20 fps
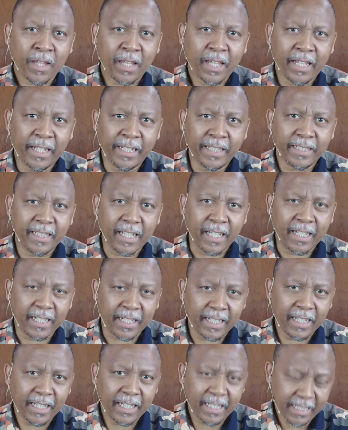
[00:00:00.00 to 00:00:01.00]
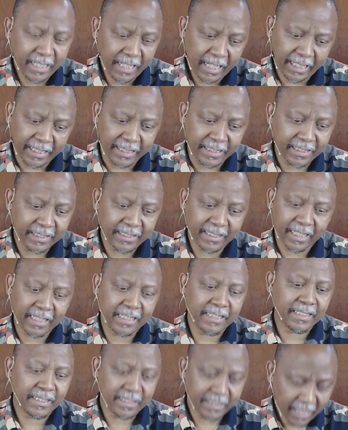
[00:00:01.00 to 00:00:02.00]
in the Greek, it is
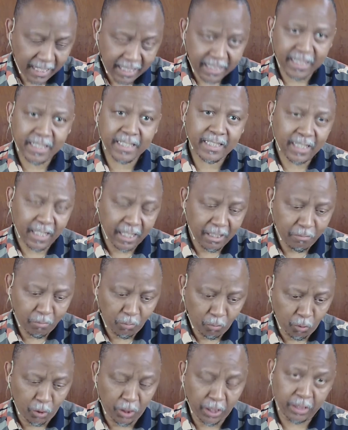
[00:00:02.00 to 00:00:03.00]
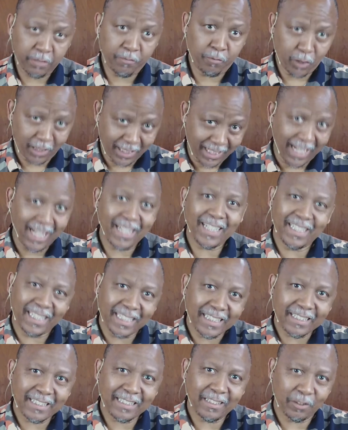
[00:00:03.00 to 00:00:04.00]
exact same word for
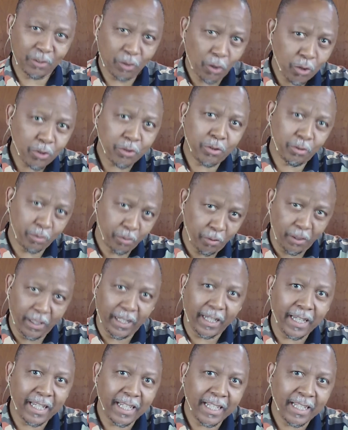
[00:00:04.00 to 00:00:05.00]
dullness, nothroi.